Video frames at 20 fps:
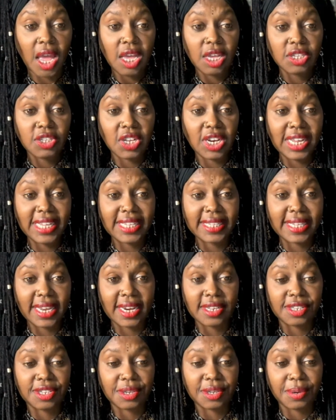So let's get
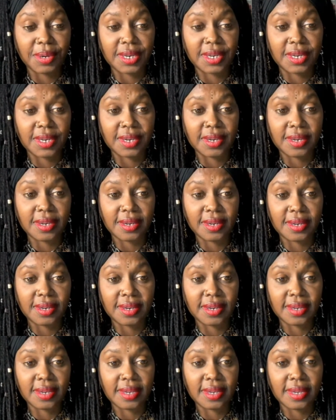into it.
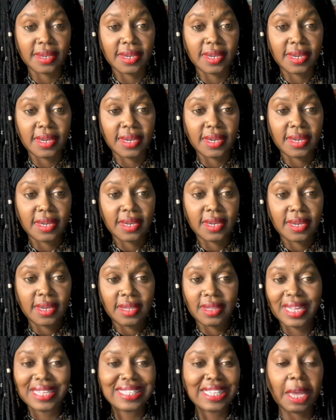
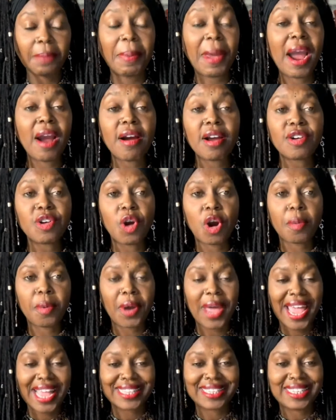They say
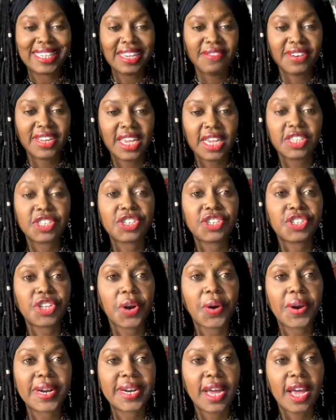paranormal activity is
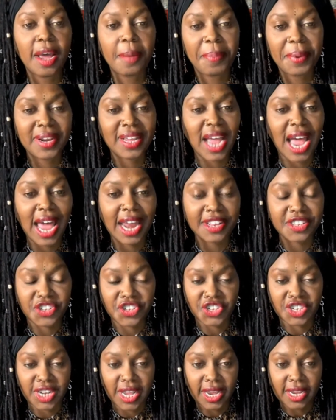stirring up in
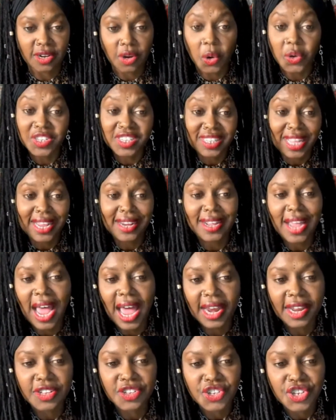State
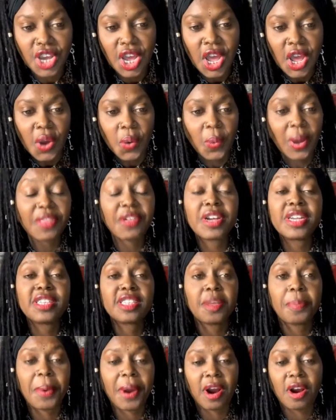College. Whether it's
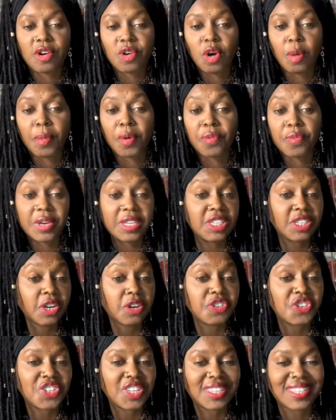the Paranormal
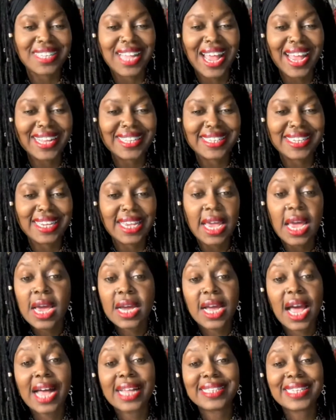Research Society
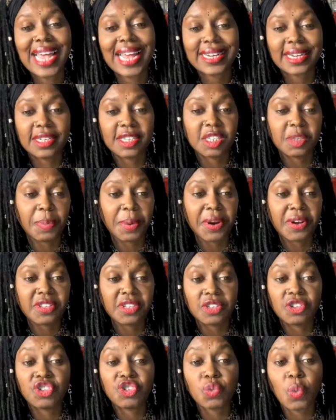contacting
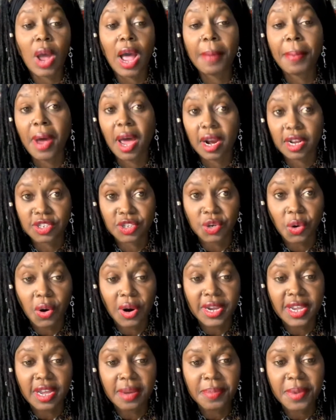spirits in Schwab
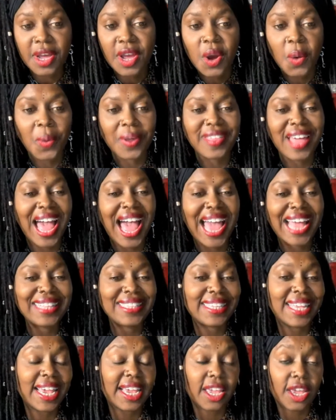Auditorium with
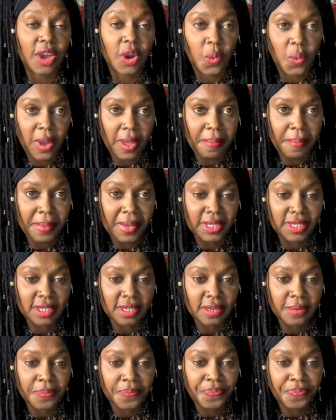high-tech equipment,
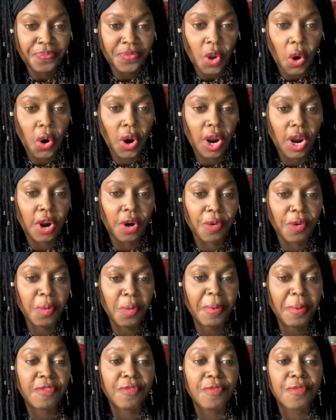or a
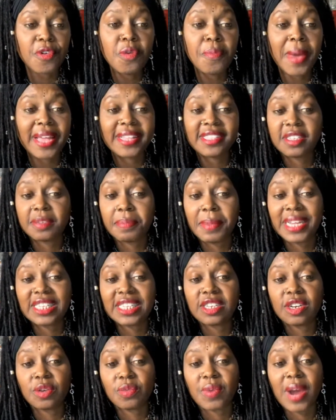group of roommates
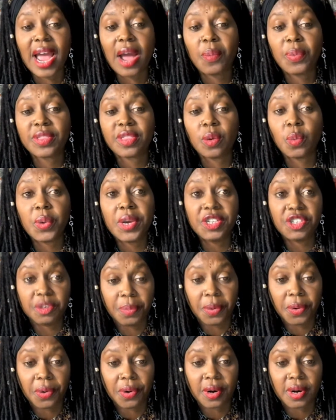messing around with a Ouija
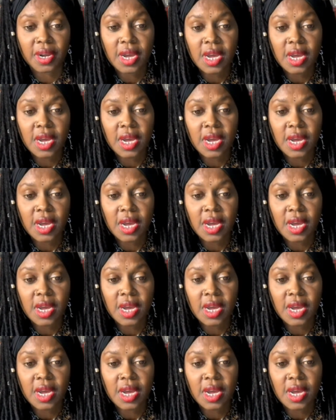board,